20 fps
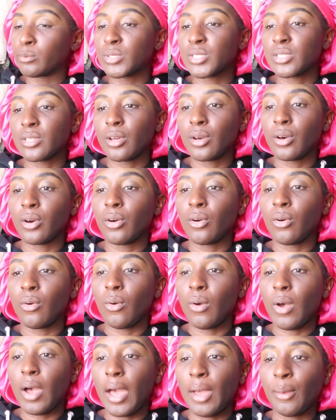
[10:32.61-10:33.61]

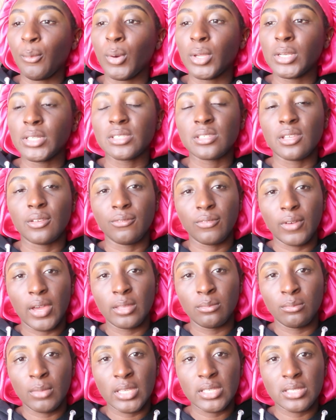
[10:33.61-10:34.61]
So I wanted to
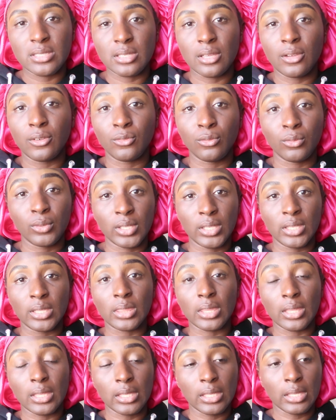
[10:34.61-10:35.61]
find myself
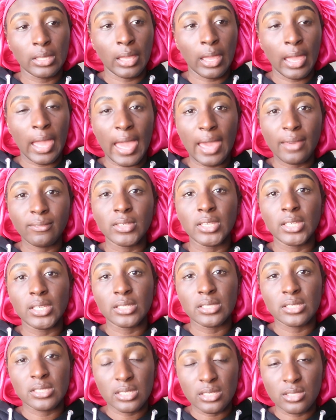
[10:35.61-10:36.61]
with
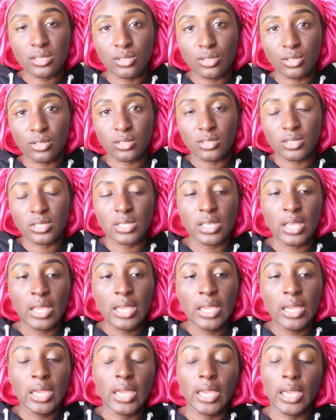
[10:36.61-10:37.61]
having sisters,
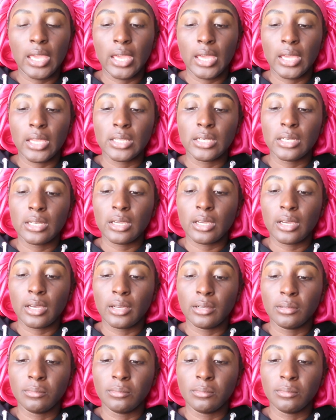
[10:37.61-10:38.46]
and